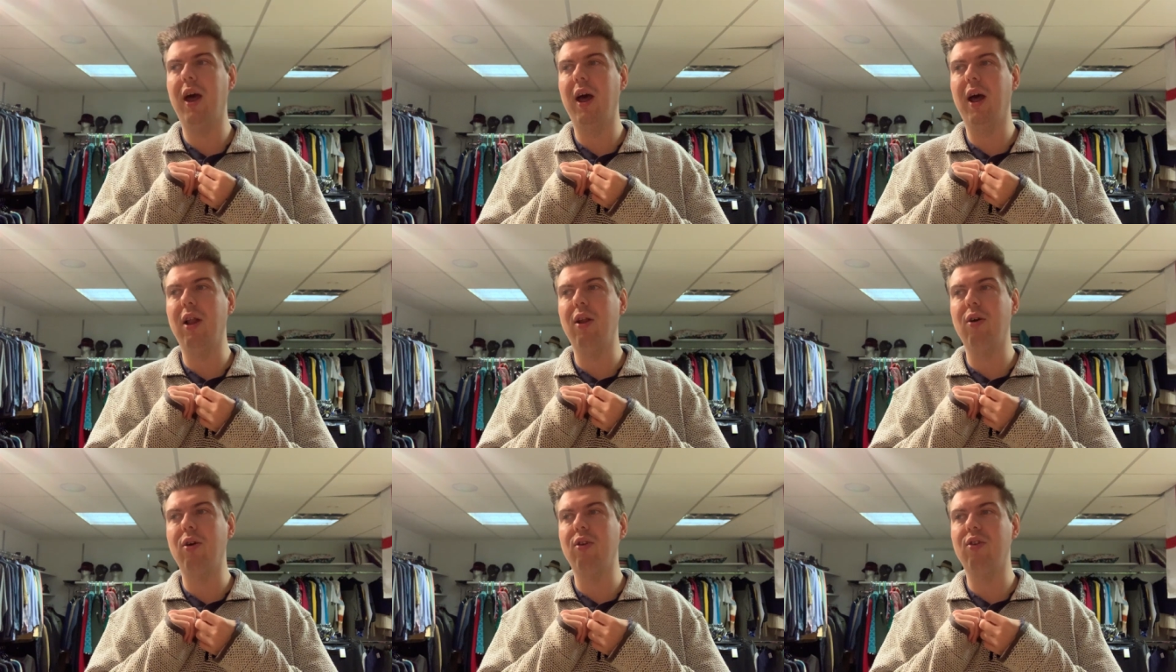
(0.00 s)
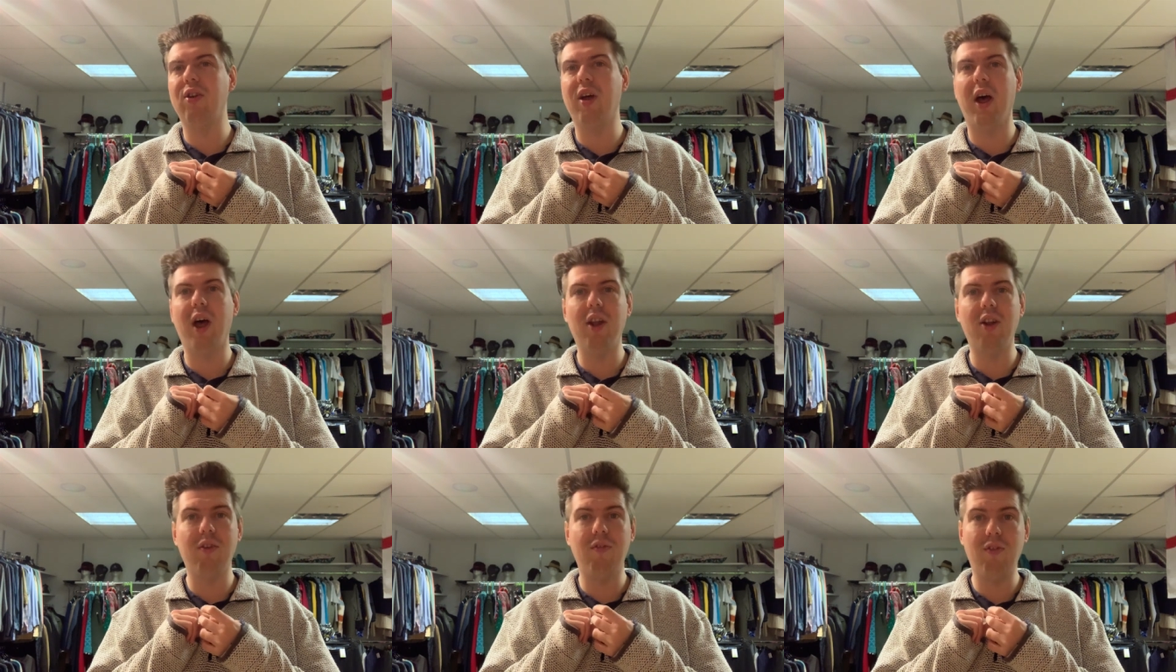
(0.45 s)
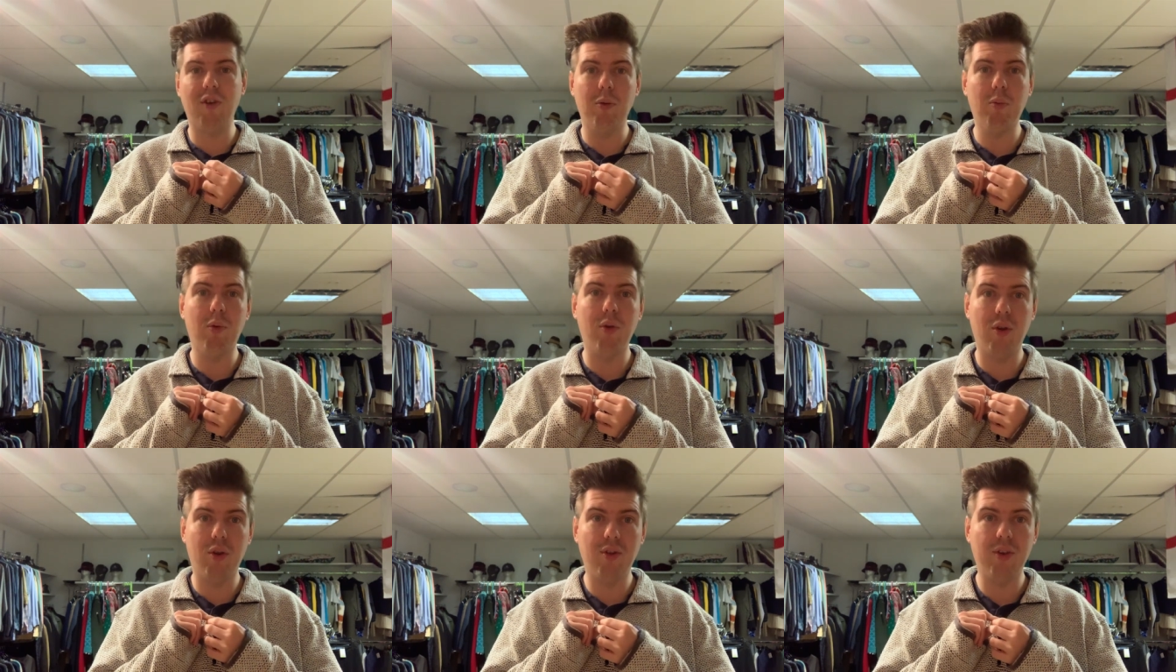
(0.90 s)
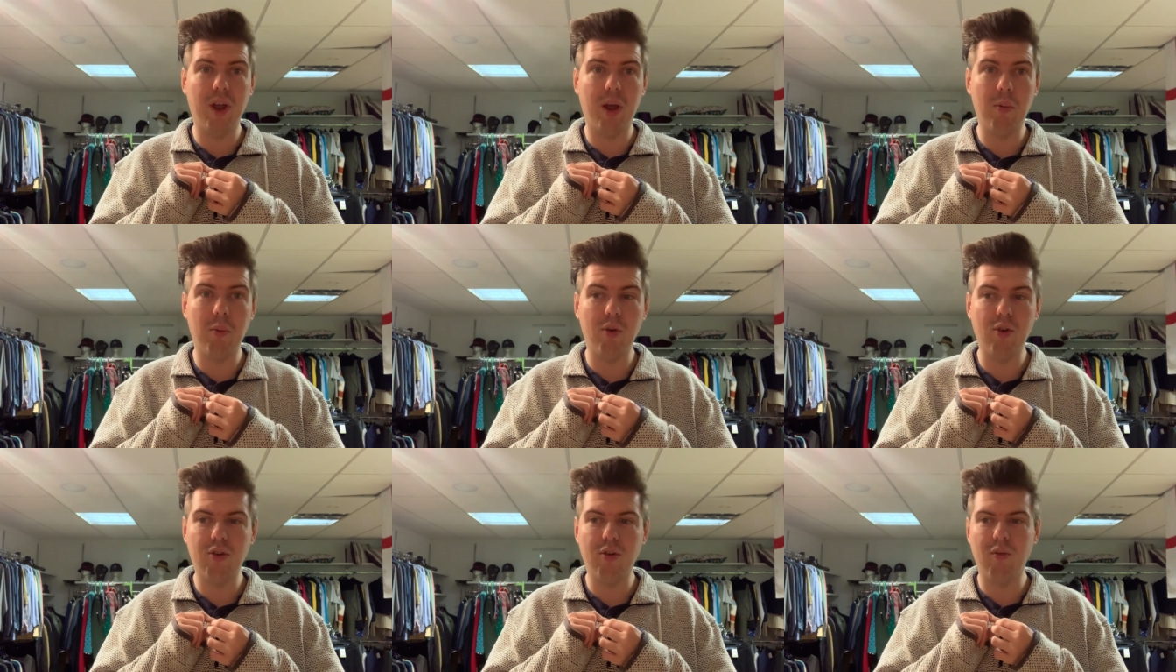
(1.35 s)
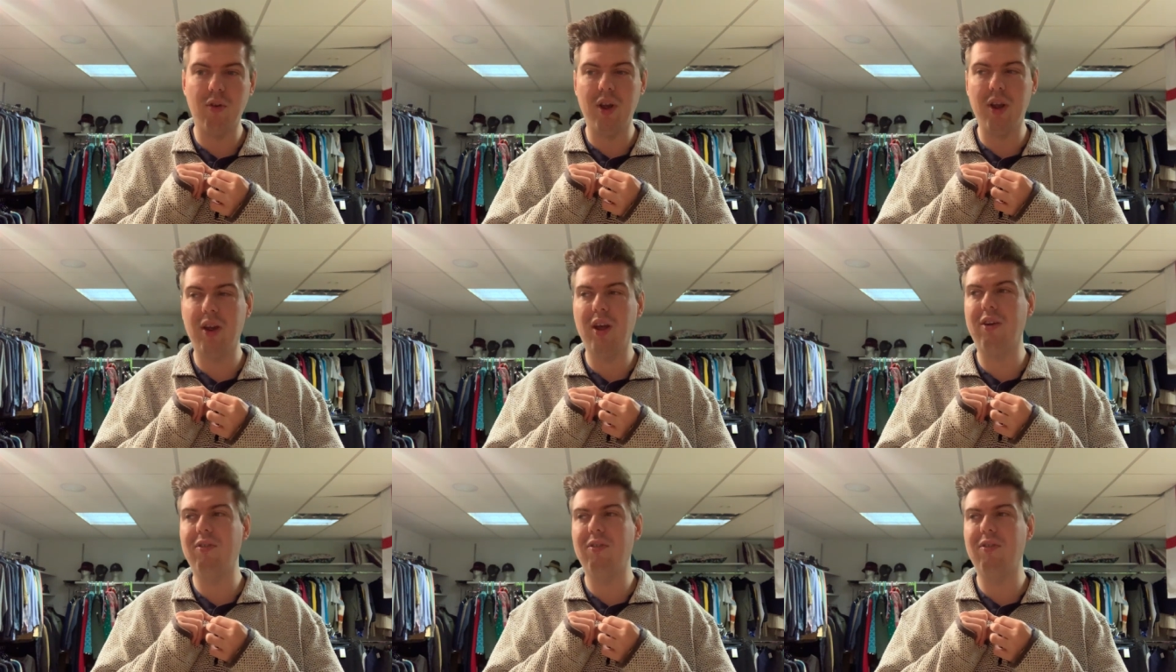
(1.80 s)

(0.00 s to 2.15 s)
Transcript: alongside a few others that I want to read.